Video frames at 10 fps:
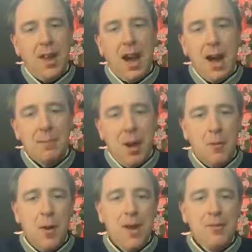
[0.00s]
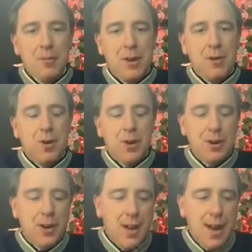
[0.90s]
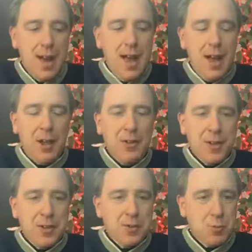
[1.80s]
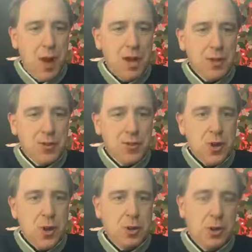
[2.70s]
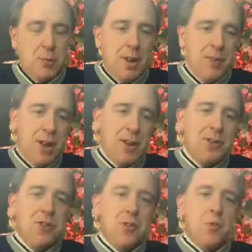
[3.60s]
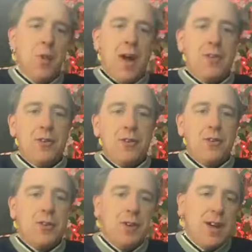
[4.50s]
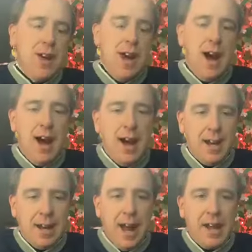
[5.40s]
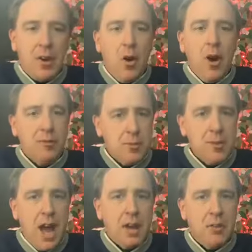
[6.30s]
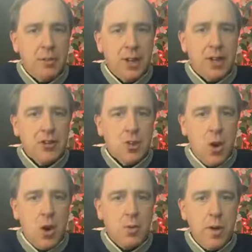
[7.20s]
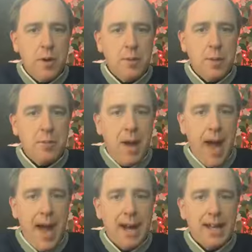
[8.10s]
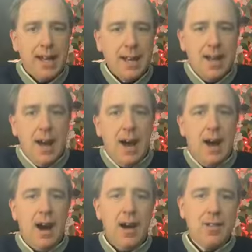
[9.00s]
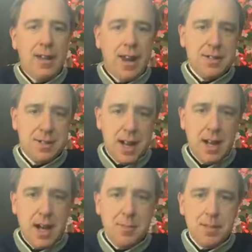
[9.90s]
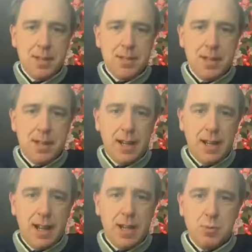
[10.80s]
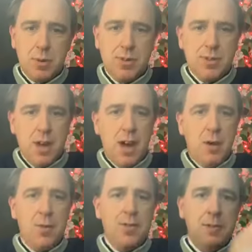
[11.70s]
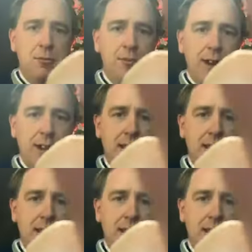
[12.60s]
uh, my wife and my daughter healthy as well. So a little bit of an under the weather uh, night off from tidal flooding talk. We will be back. Uh, the next uh, couple of Sunday nights with uh, with some great